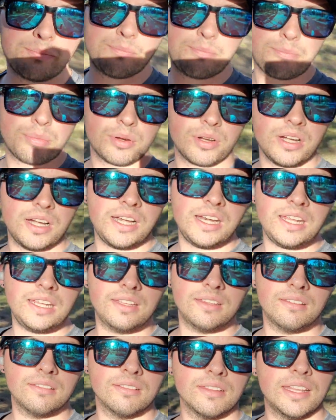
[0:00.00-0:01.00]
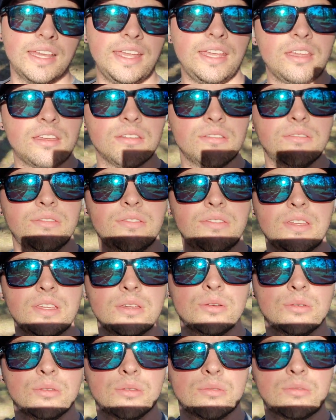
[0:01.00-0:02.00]
pretty lake
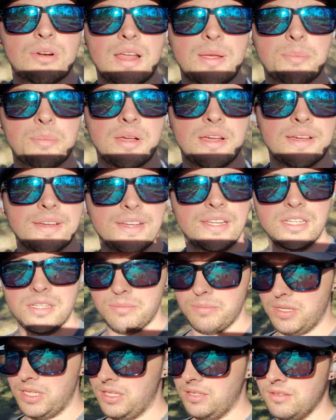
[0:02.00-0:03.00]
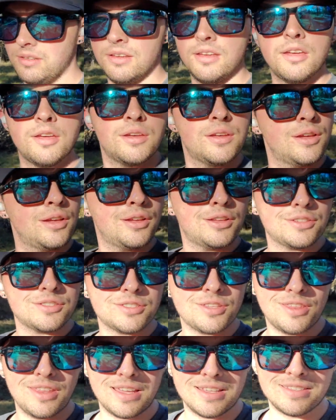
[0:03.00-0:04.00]
view right behind me. So
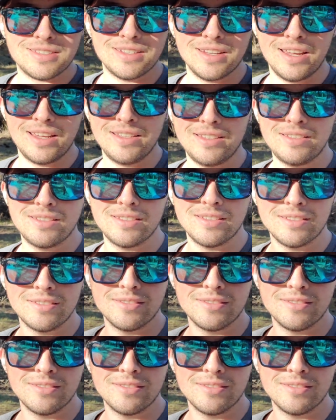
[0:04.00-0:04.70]
that's nice.